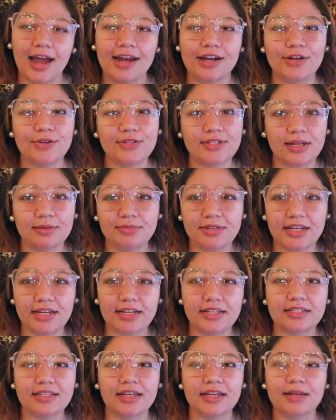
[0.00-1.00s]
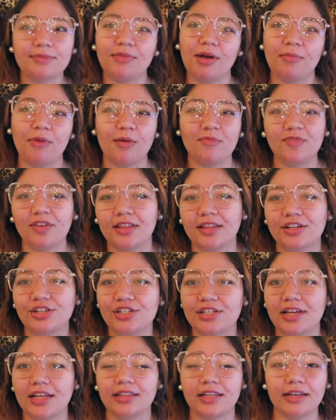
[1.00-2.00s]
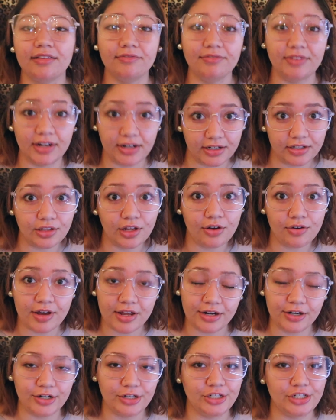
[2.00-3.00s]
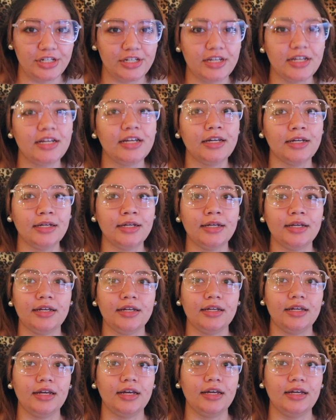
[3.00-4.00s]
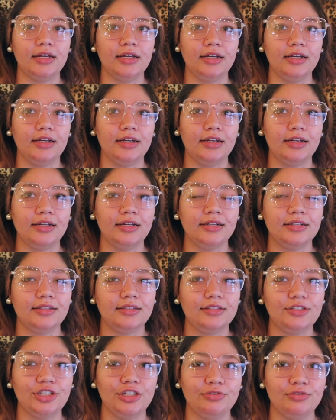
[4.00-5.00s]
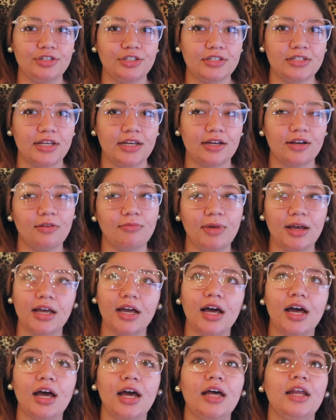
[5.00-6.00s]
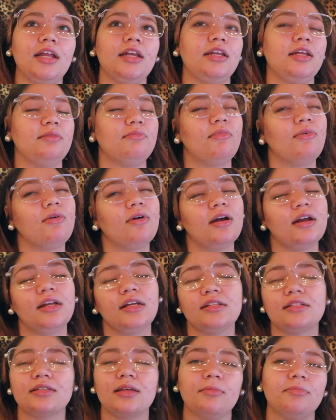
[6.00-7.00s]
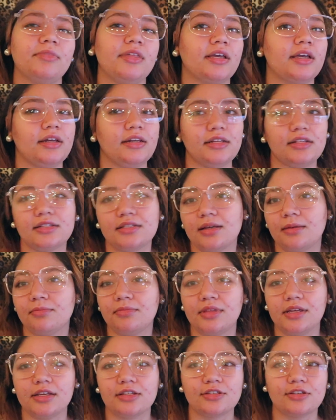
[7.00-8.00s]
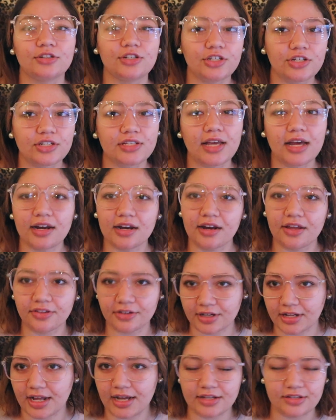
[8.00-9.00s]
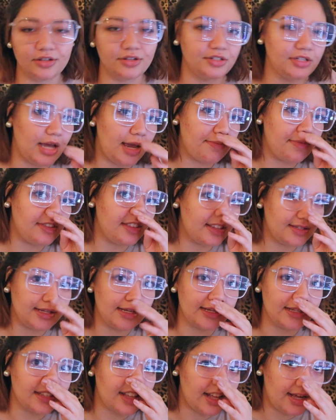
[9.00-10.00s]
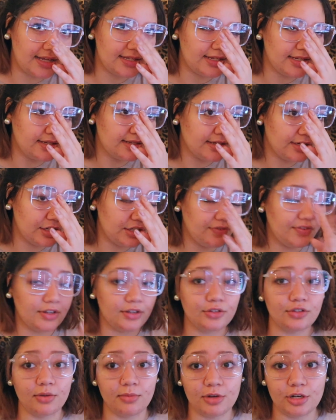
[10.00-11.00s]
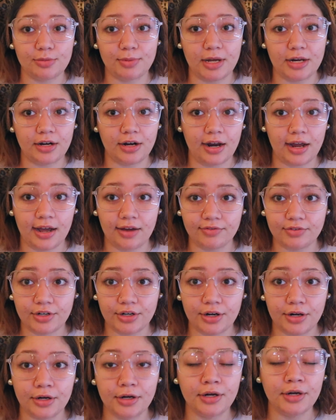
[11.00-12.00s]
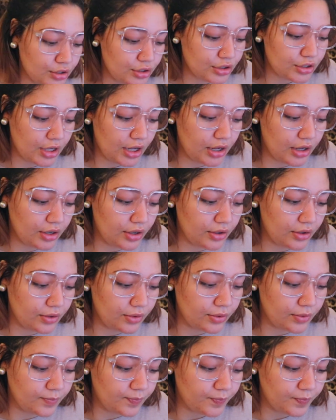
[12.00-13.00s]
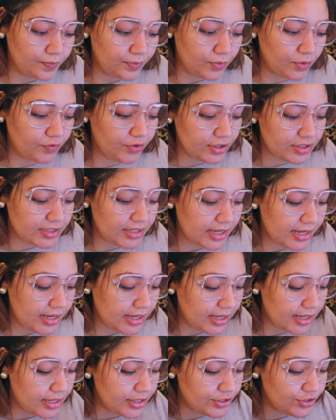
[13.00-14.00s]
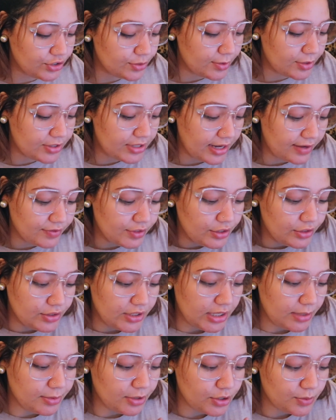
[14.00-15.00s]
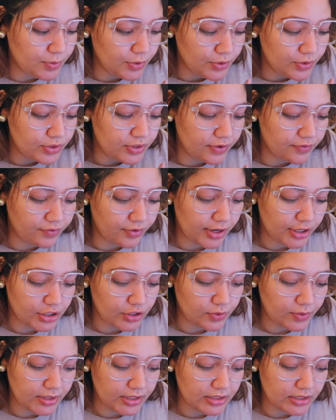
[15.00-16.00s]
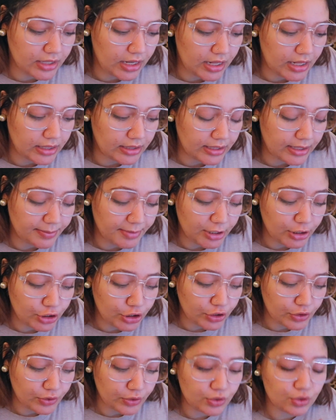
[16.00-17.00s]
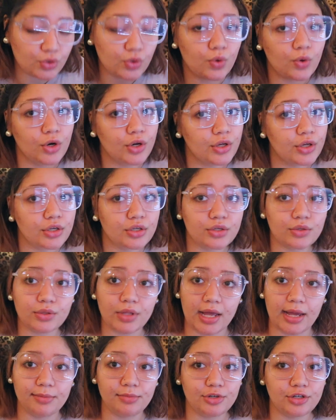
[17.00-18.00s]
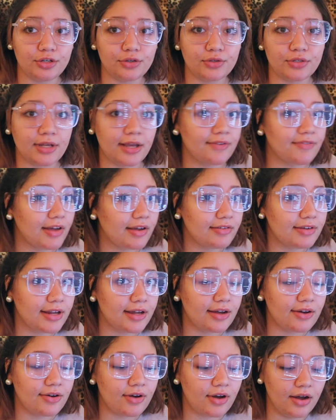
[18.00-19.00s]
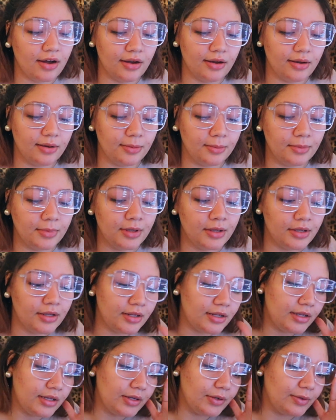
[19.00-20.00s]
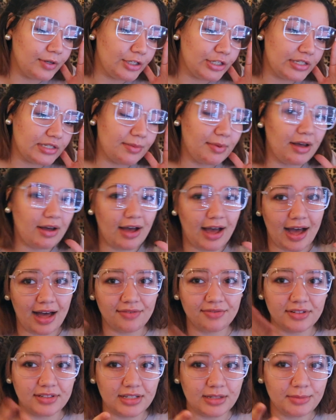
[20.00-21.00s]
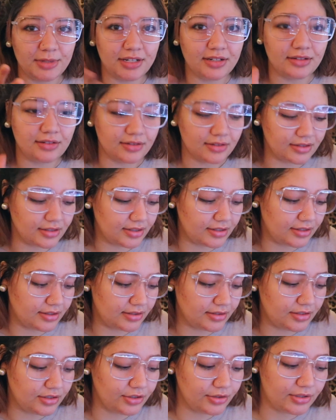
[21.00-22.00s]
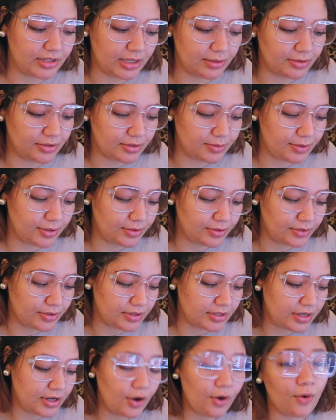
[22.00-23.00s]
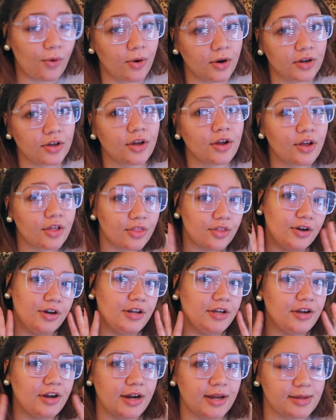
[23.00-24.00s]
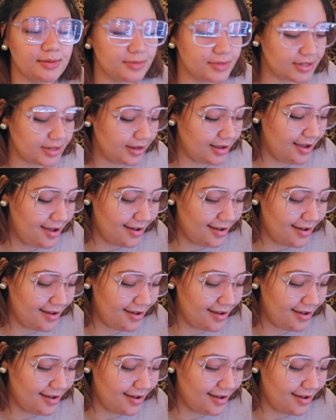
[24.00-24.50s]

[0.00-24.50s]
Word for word: I know some days like my mom felt like she had like very low energy, and she was just like, oh my god, I need more, I need something. So she just had another glass on top of the 6 glasses, and she felt so much better after. So the first thing is you're supposed to have 2 tablespoons of fresh squeezed lemon juice, or you can do lime juice, I found out, which is about half a lemon, the 2 tablespoons, or 30 grams.